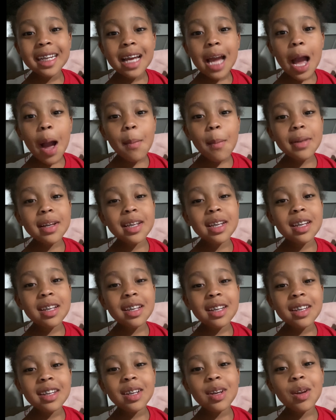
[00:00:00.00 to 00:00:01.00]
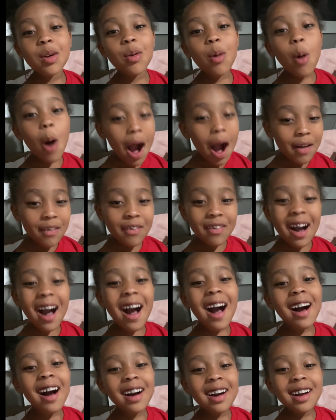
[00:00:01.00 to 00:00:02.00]
I mean, the Wi-Fi.
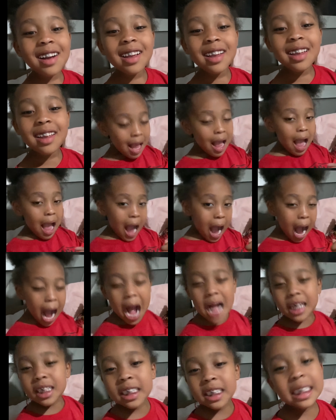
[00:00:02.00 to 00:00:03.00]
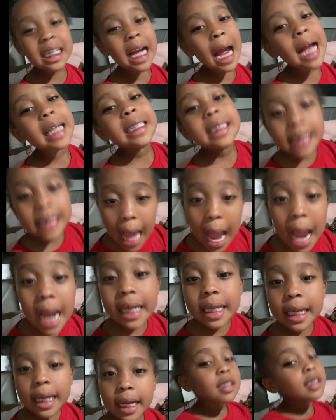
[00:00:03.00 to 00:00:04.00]
I just can't
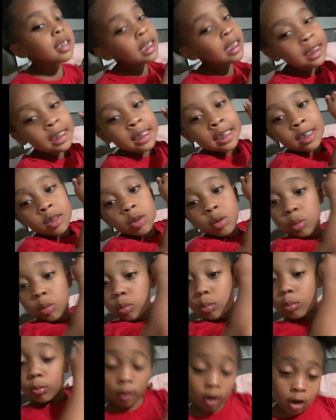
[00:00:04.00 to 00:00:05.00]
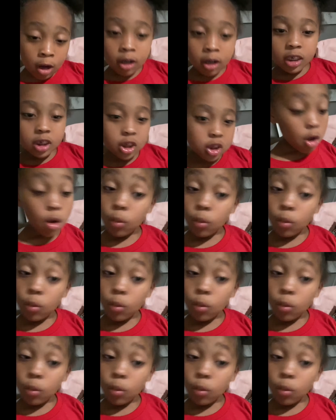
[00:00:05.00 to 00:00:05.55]
take it. This is too much.